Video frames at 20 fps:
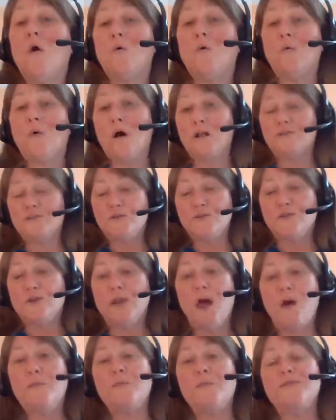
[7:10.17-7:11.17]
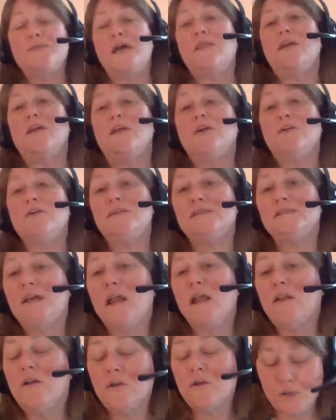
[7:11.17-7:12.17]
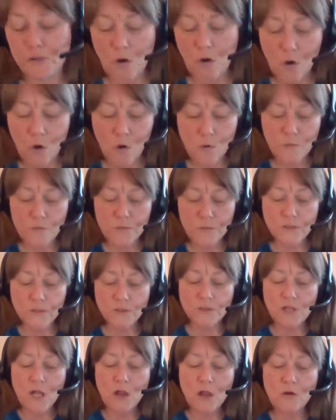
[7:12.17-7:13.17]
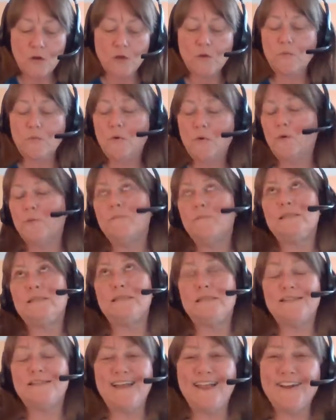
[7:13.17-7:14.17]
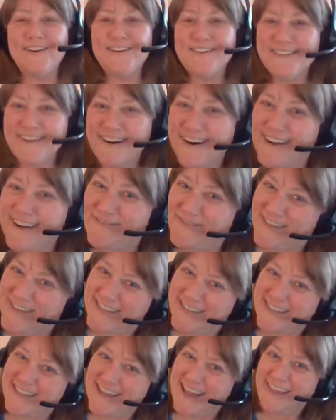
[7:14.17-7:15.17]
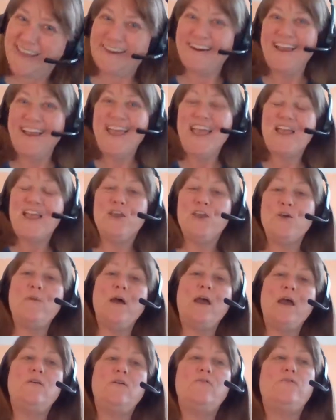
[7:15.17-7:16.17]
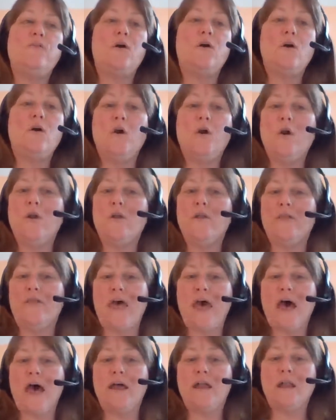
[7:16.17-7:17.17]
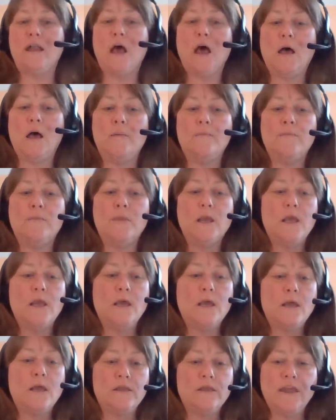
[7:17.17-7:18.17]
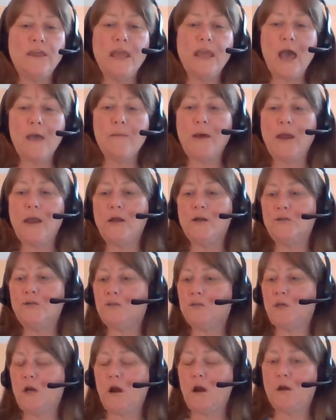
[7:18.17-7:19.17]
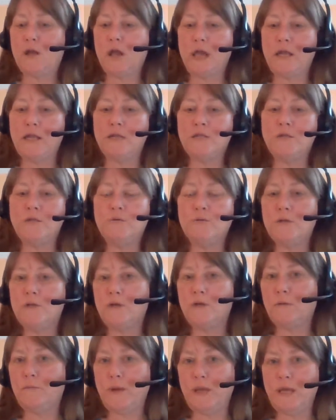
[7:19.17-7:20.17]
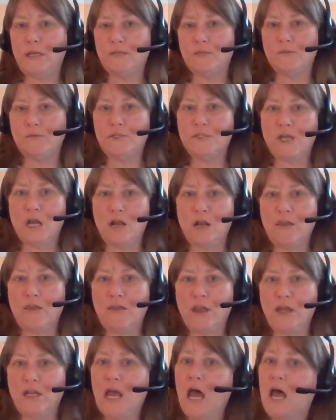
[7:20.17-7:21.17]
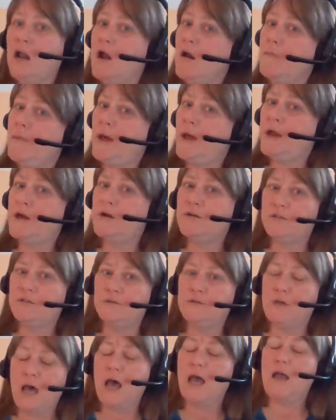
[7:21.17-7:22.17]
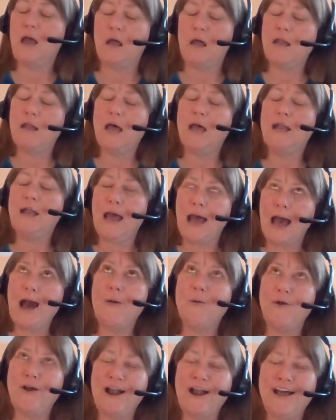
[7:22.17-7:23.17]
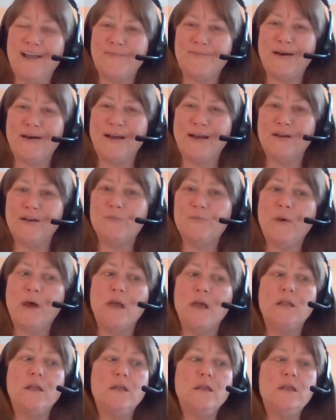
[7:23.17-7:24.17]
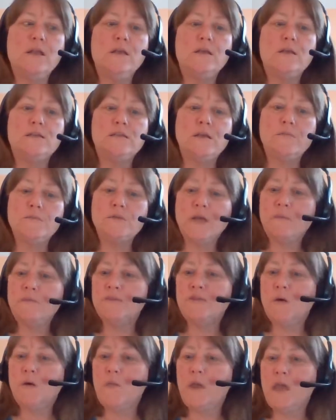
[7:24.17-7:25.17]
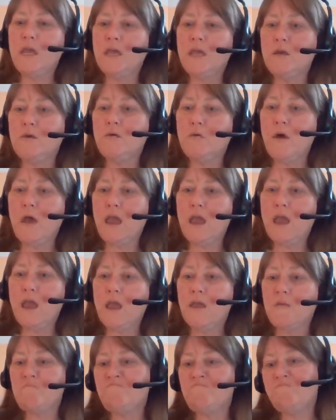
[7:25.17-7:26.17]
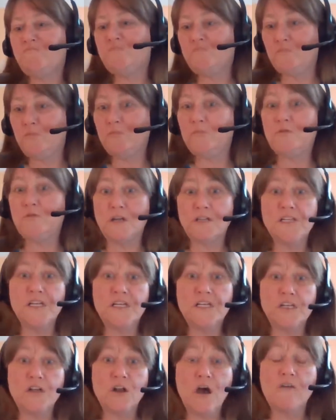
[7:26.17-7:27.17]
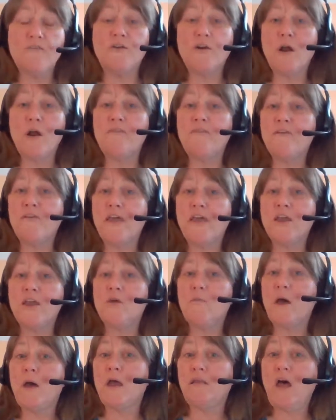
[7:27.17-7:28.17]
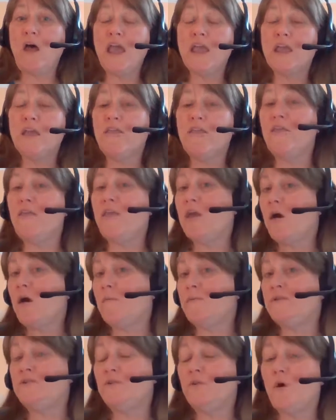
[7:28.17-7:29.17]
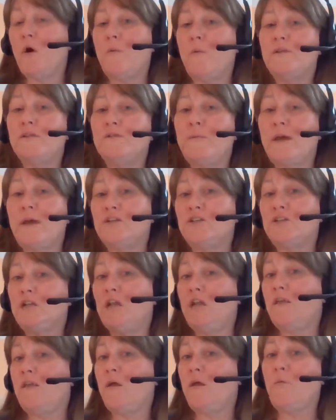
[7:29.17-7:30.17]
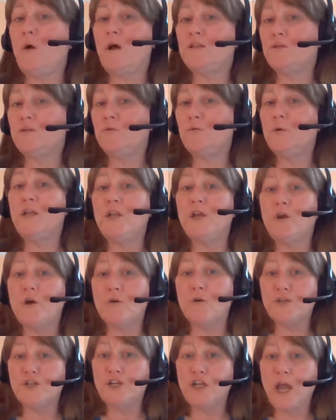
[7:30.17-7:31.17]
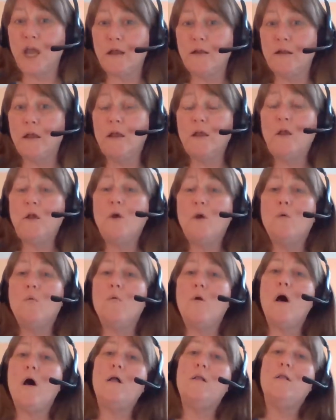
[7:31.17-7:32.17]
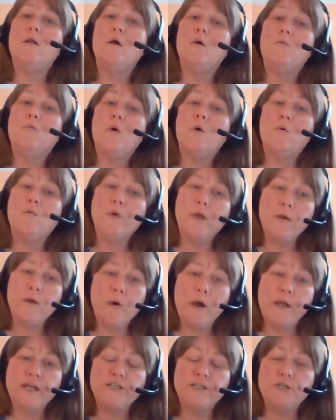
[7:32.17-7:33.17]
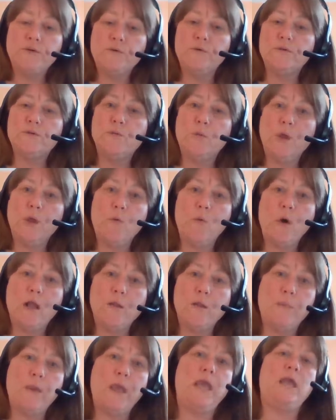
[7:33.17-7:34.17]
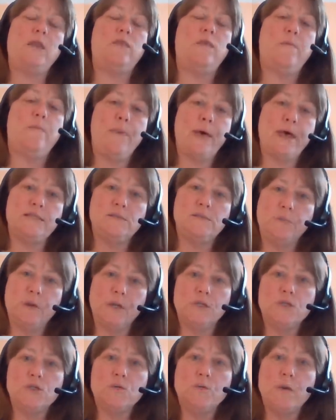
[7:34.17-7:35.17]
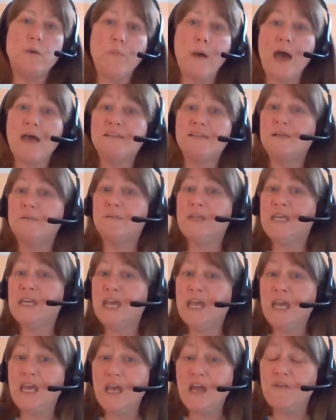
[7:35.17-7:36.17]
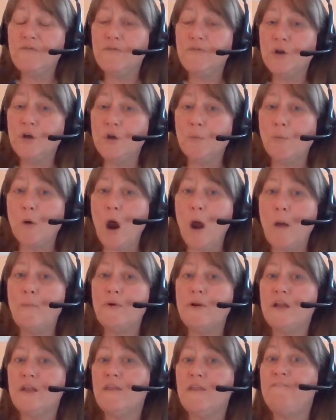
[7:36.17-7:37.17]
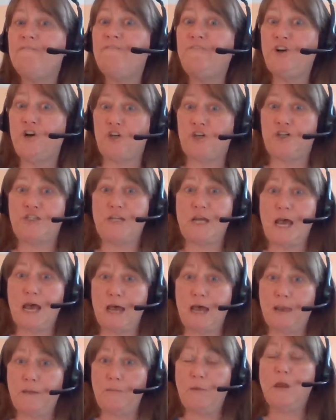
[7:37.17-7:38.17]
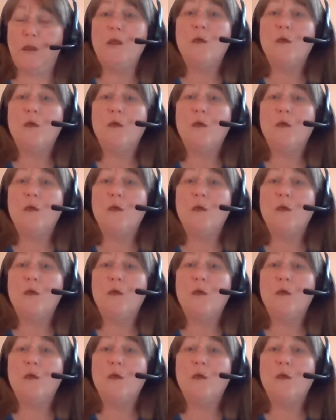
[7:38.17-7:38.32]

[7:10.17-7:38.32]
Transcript: Well, Julie, I'll pretend that you're the seller. So, Mr. Seller, or Mrs. Seller, sorry, Mrs. Seller, you might have heard that the iBuyers are kind of doing a bait and switch kind of thing. Not our buyers, not our iBuyers, but sometimes they'll make you a decent offer, an offer that you might like, and then they come and do the home inspection and they want to renegotiate. Well, what we want to do is we want to paint the best picture we possibly can for your property the first time.